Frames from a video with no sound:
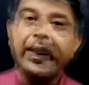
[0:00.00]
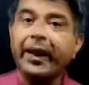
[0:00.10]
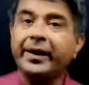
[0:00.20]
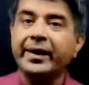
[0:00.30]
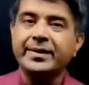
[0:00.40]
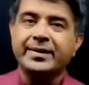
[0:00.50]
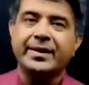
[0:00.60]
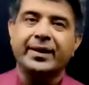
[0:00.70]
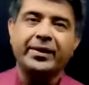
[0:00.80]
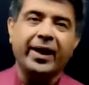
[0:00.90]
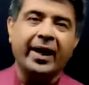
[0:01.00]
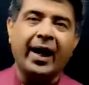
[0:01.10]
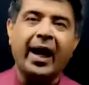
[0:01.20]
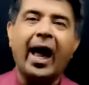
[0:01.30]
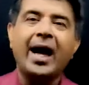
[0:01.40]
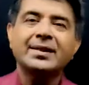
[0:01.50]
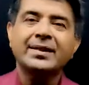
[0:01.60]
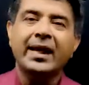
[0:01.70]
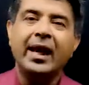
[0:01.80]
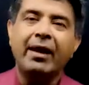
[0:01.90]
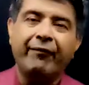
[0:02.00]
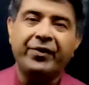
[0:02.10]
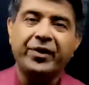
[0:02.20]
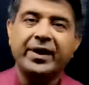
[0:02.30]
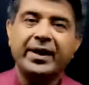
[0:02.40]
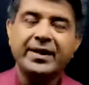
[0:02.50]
It is the class 11th